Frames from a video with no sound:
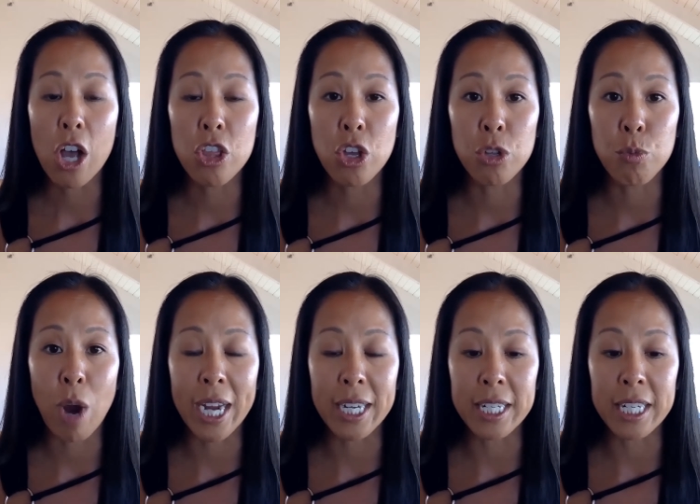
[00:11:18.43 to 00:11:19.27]
the
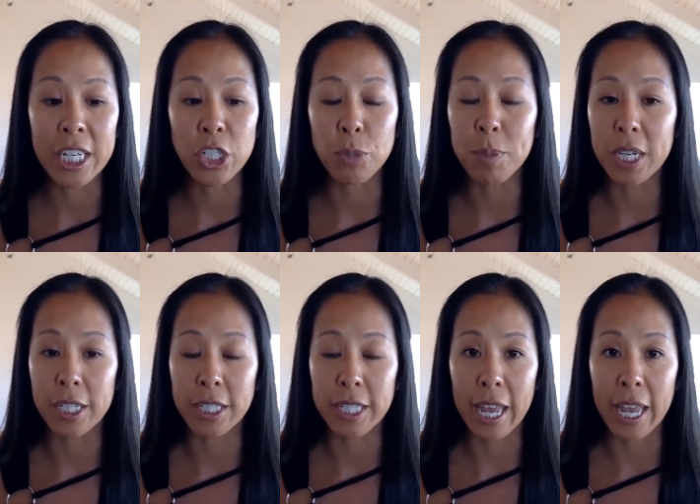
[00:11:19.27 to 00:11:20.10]
right niche,
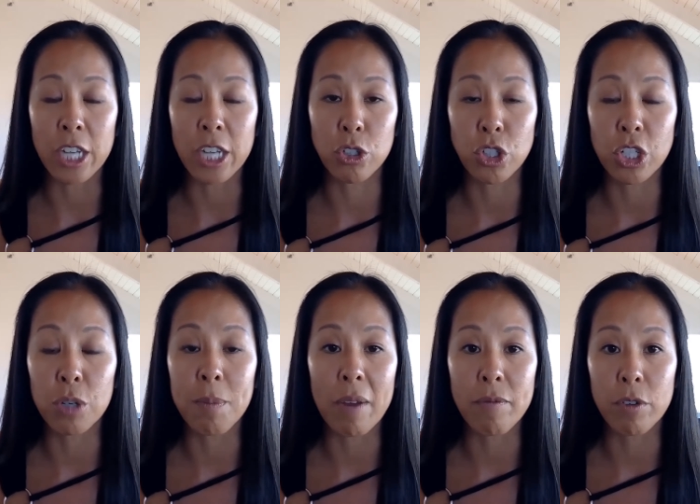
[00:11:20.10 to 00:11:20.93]
because as you shared,
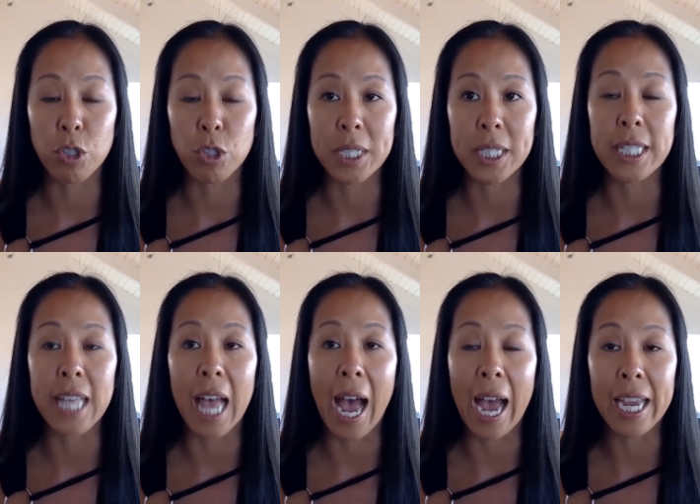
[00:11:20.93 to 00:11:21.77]
my first business,
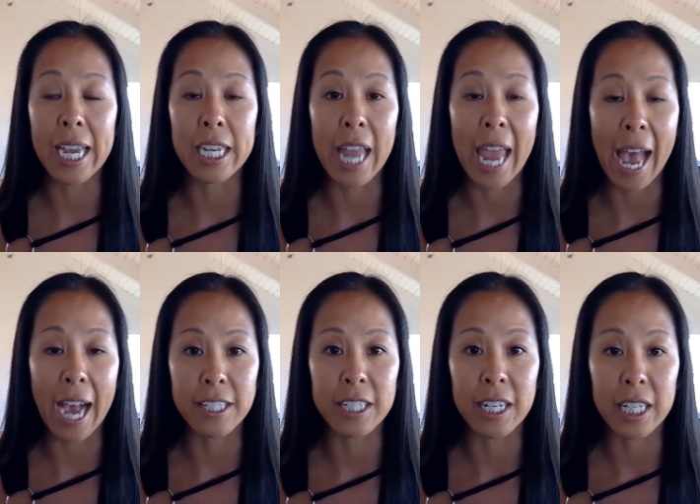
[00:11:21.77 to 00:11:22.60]
I
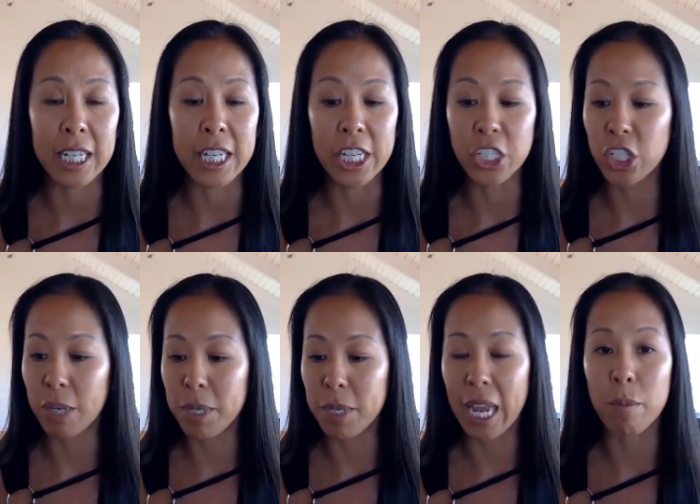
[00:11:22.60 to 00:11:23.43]
accidentally niched and
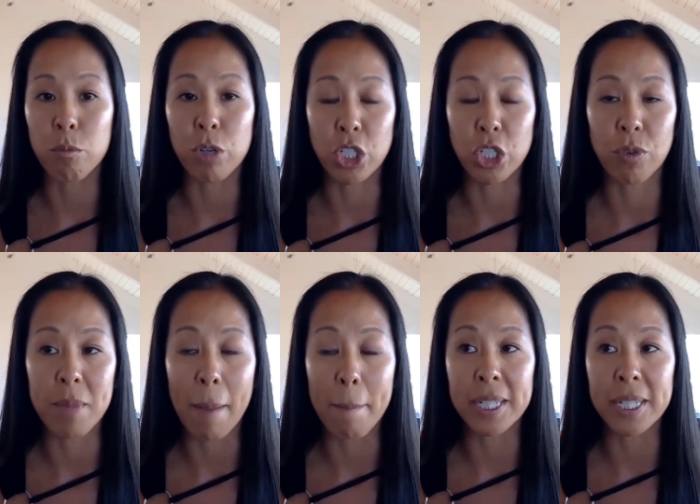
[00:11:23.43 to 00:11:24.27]
became rich from
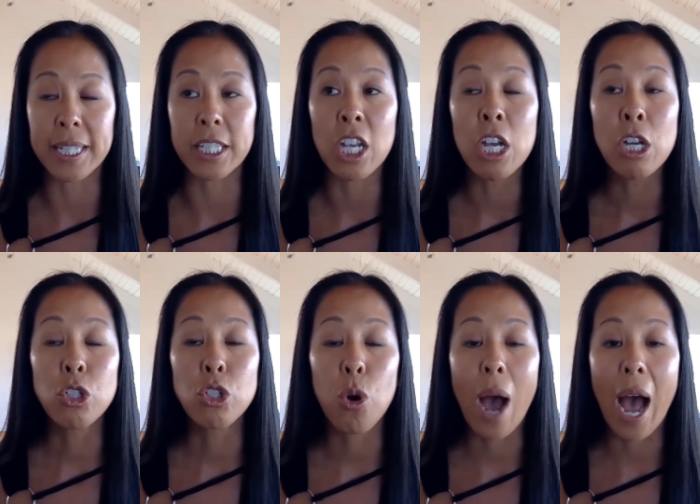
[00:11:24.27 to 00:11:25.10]
that business.
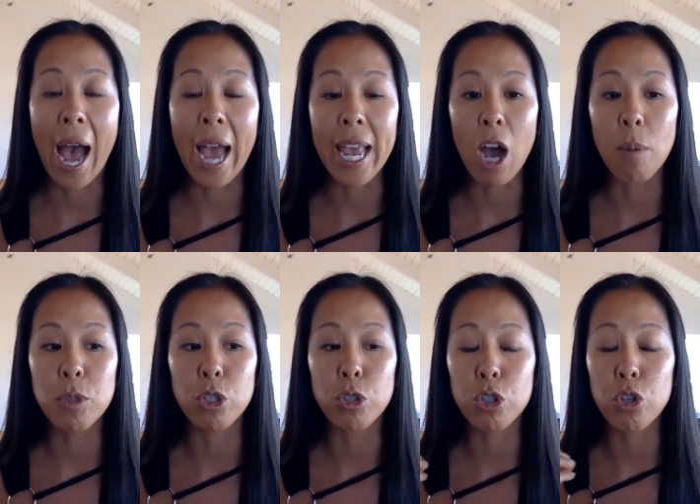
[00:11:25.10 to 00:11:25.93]
So I helped
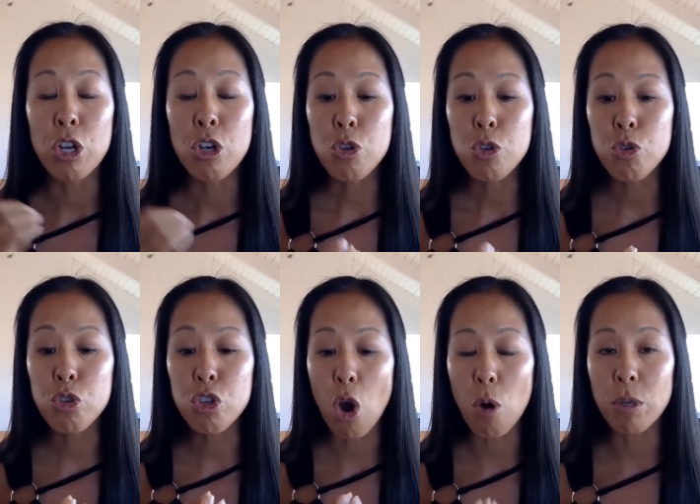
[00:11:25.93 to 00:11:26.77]
her
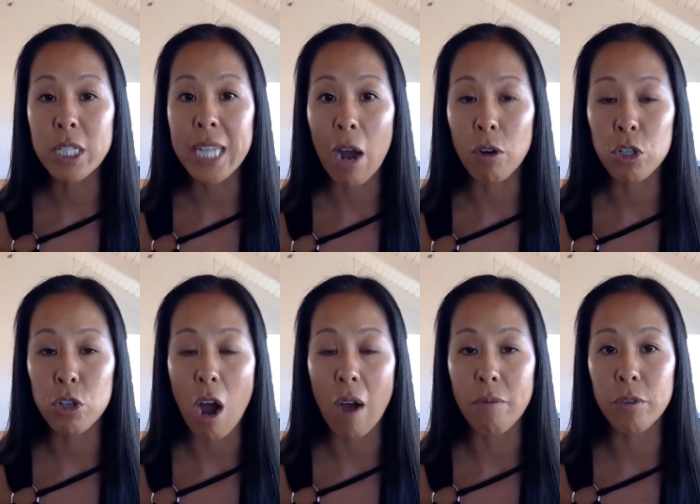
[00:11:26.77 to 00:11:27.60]
toned down her
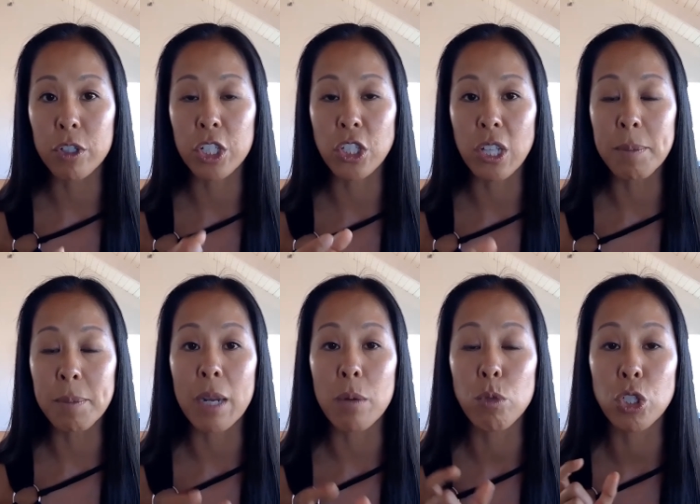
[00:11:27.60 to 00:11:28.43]
offer. The
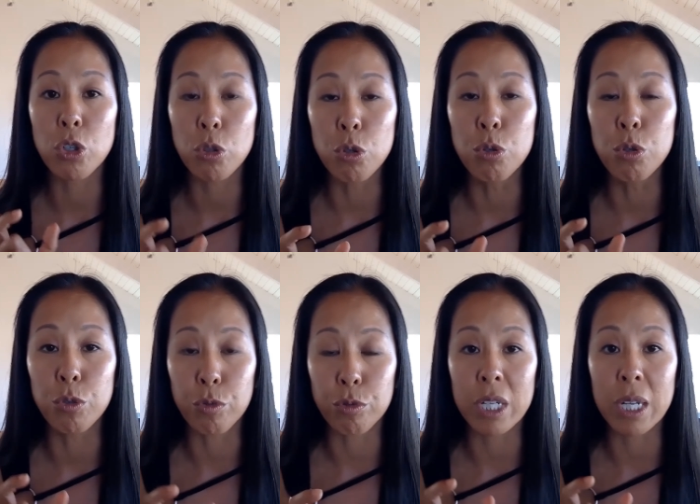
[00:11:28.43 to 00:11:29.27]
subset was
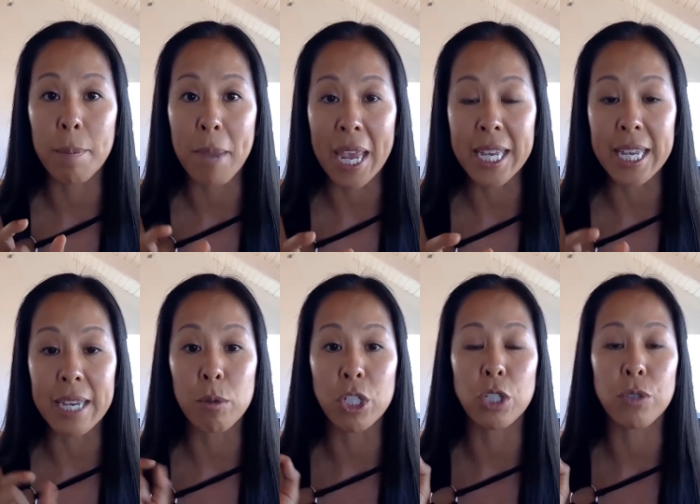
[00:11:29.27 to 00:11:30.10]
gluten-free baking,
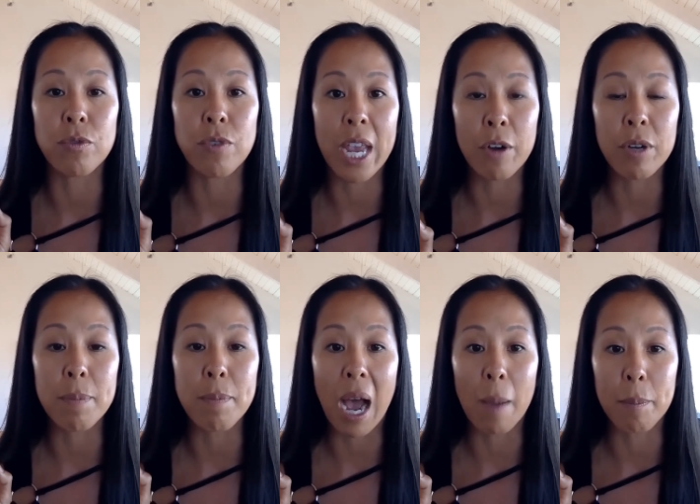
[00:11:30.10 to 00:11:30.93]
which is very
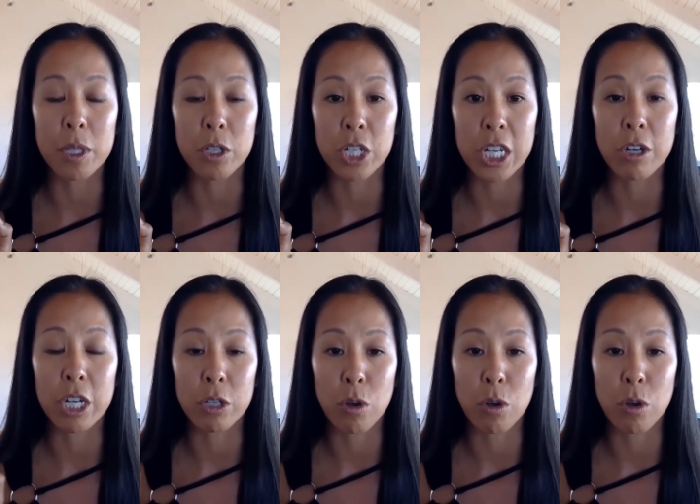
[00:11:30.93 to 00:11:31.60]
popular here in